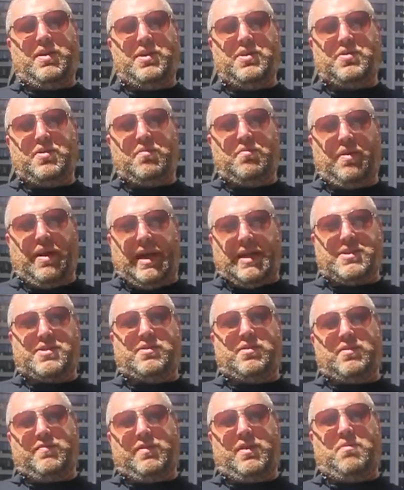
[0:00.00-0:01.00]
interim
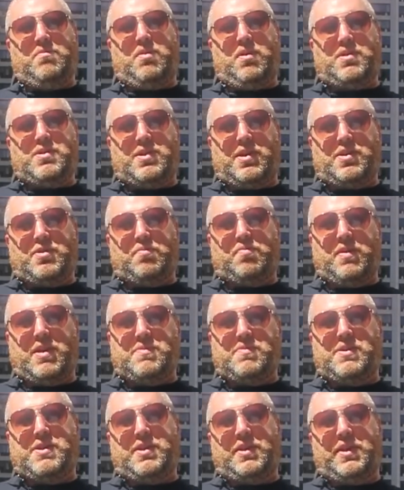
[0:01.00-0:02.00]
pastor of Lombard Central
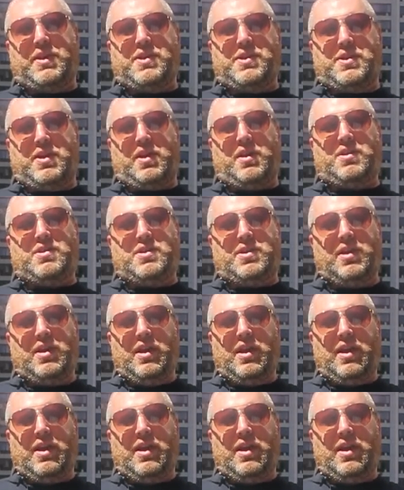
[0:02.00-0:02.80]
Presbyterian Church,